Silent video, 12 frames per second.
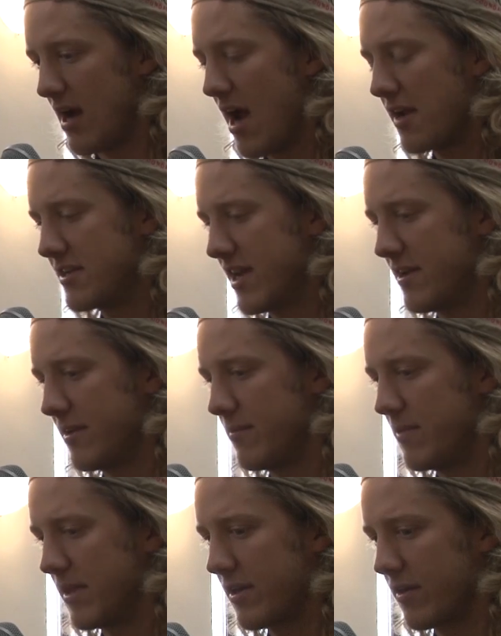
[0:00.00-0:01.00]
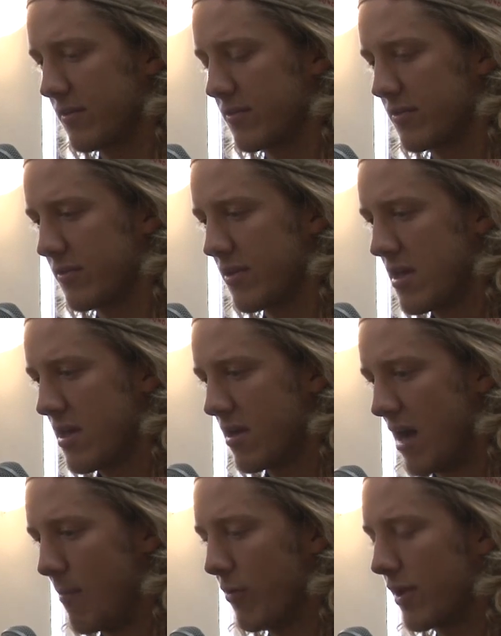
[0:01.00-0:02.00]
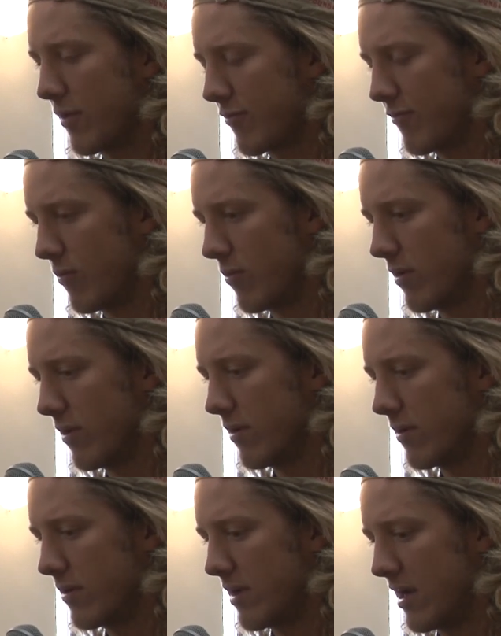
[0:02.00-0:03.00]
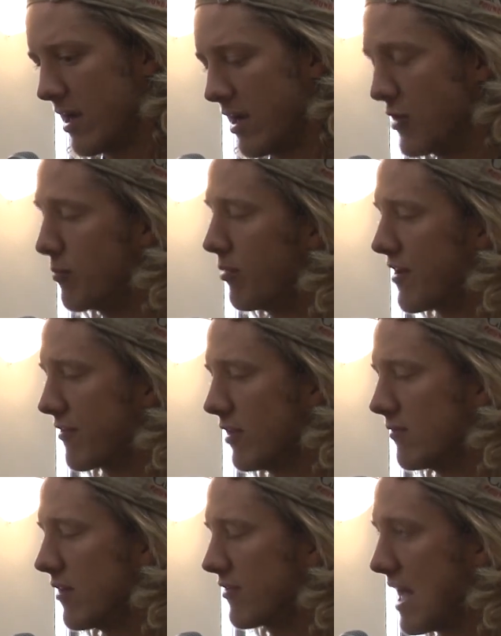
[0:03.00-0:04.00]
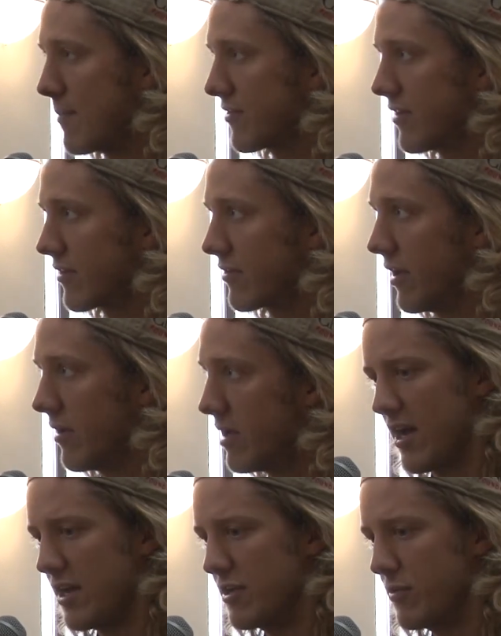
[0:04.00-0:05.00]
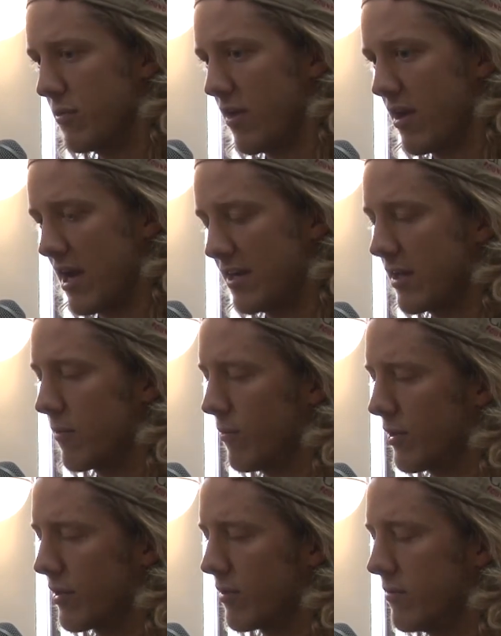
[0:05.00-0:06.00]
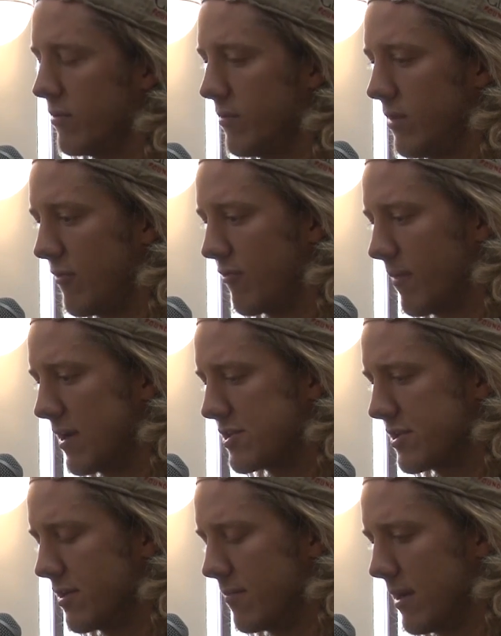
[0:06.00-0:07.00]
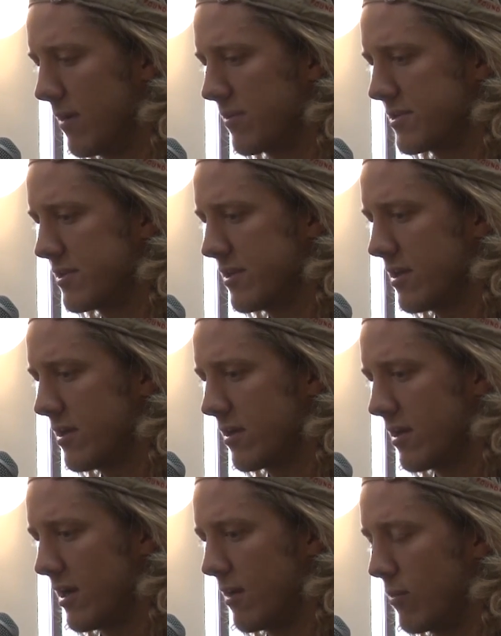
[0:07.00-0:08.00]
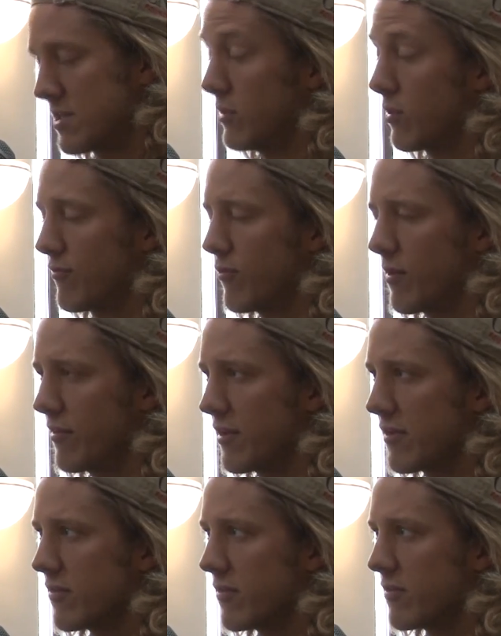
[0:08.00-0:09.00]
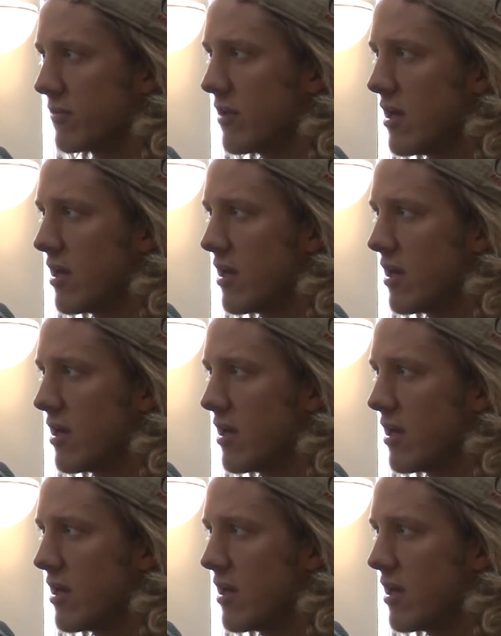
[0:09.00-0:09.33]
I attended because I'm looking for a new place to live off campus next year. I knew that I'd get really good information about what to look for in leases.